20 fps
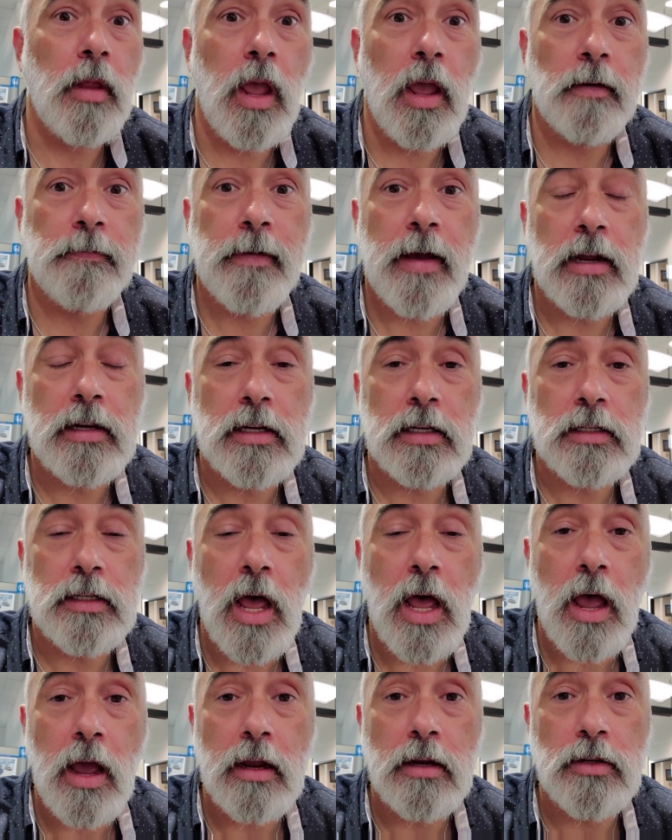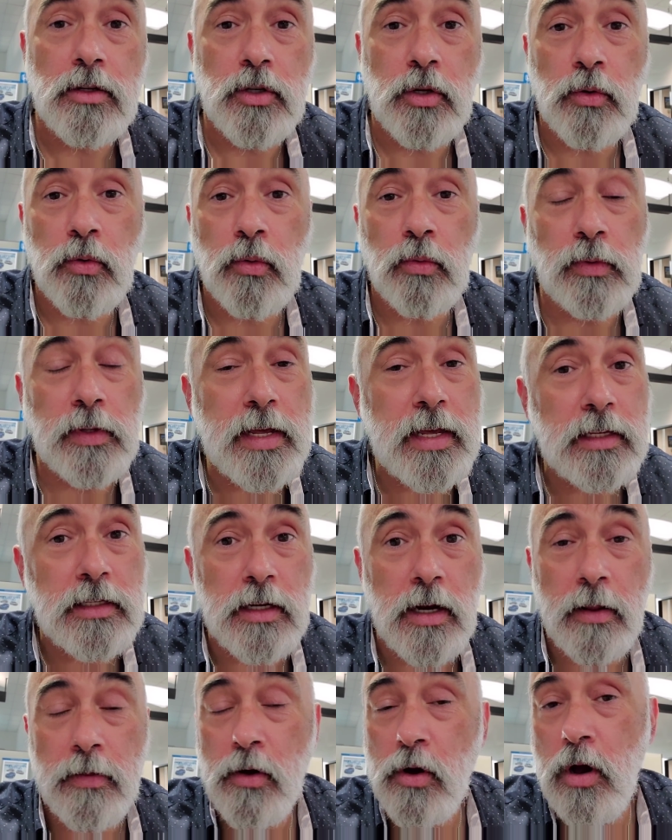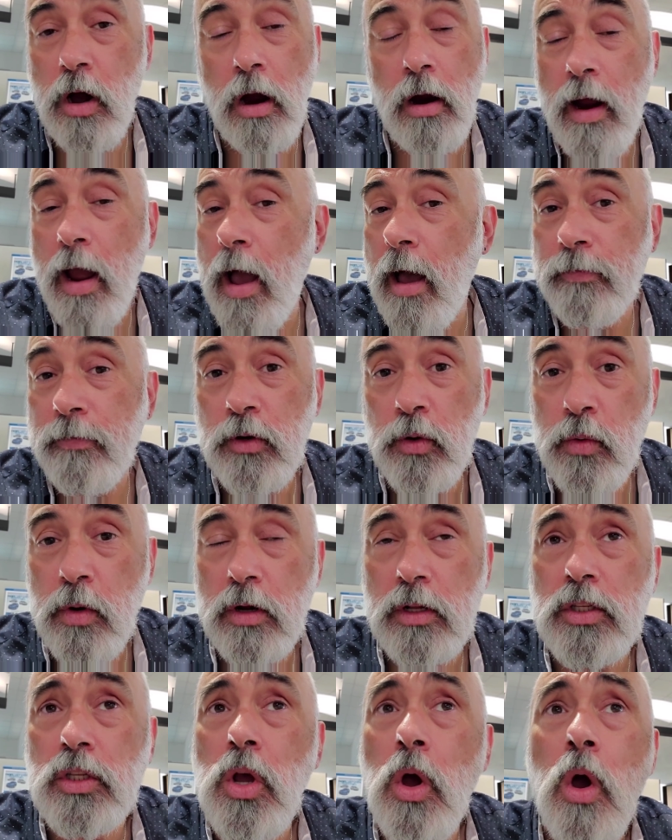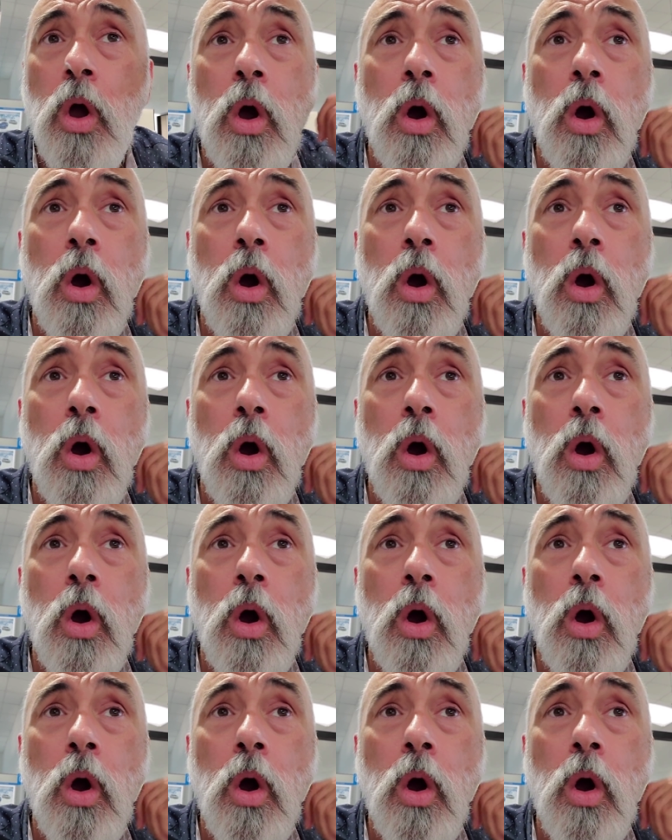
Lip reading: if I decide to lease another car afterwards,